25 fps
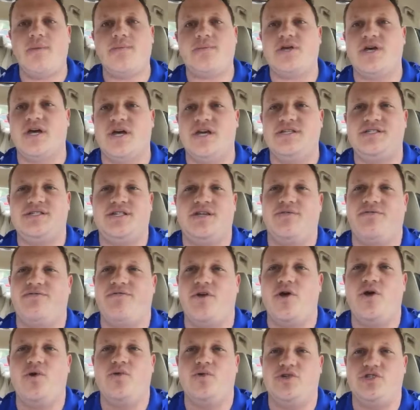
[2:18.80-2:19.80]
because the
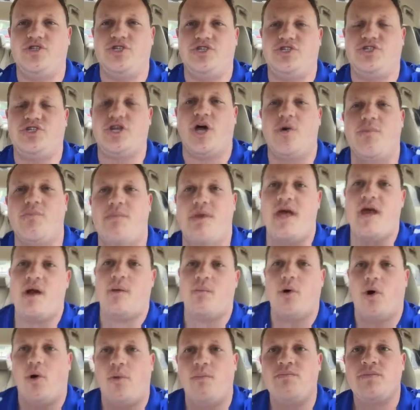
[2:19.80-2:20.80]
food was just so
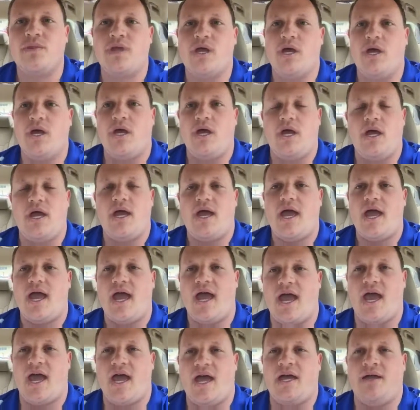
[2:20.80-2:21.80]
minimal.
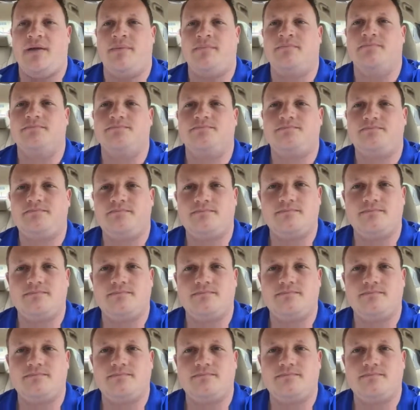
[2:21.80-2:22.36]
And